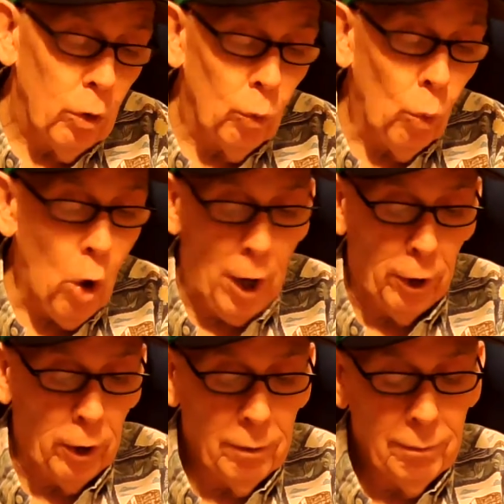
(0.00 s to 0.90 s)
water.
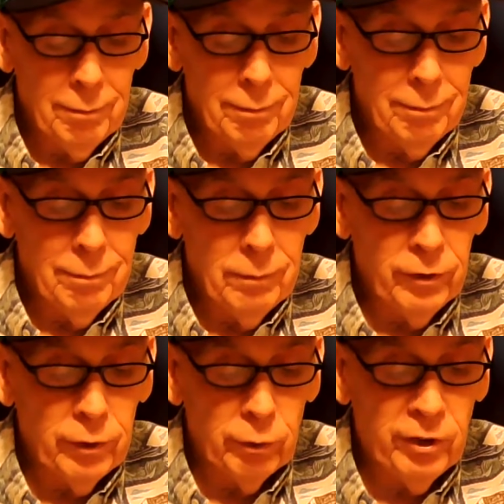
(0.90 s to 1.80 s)

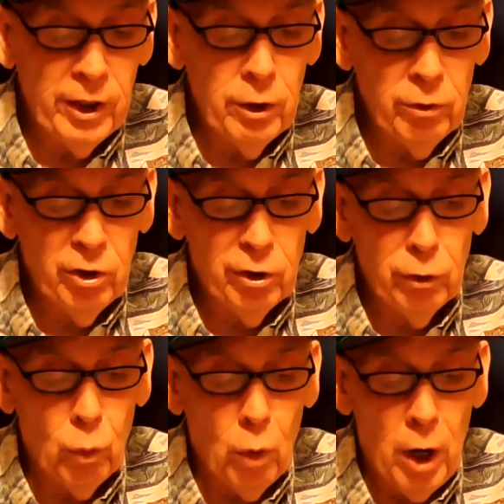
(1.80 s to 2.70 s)
So CO2,
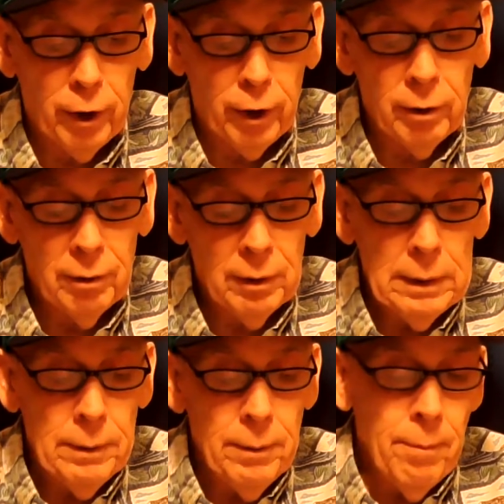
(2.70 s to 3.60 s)
water,
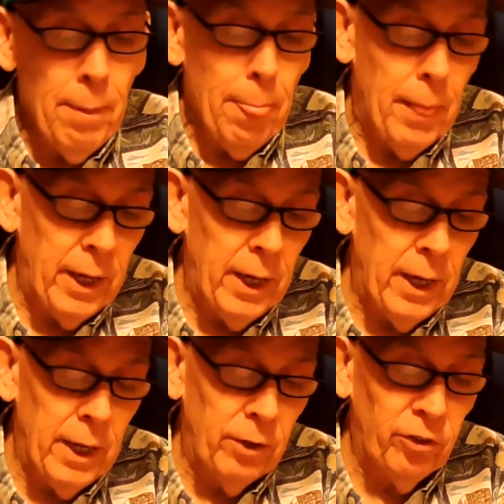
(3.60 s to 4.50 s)

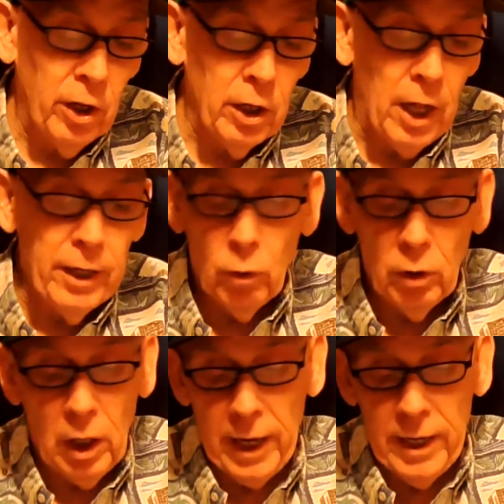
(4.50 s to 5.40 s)
and sunlight or
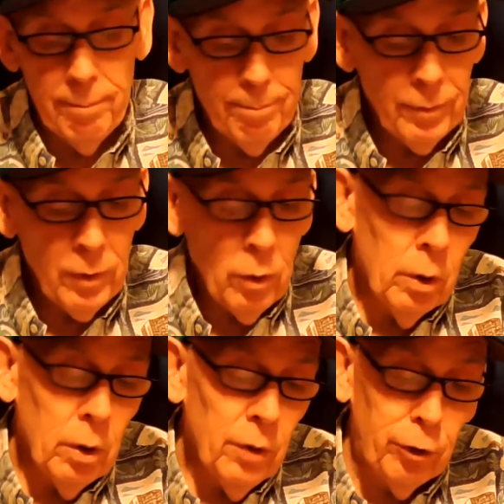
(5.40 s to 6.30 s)
light.
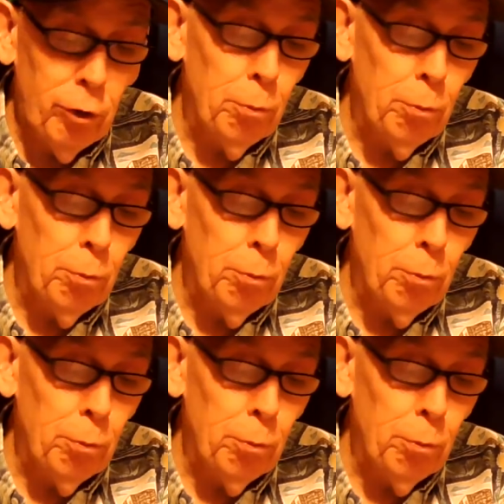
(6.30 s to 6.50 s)
The two